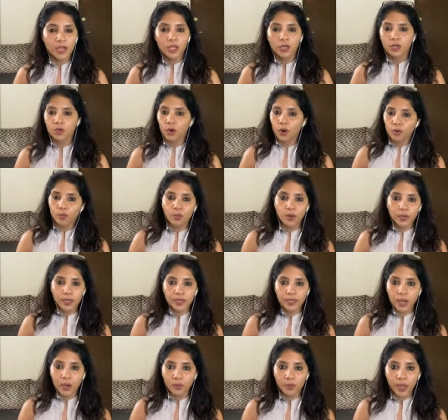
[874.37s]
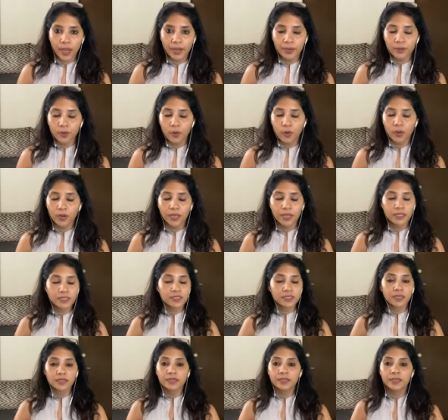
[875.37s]
not working out at all and
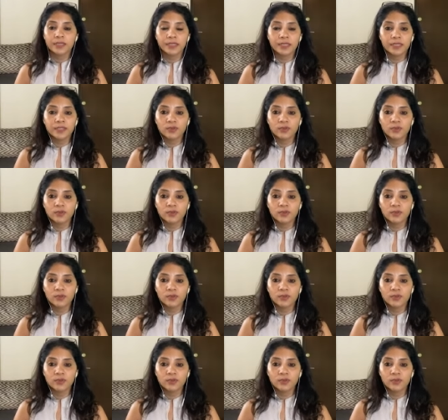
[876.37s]
suddenly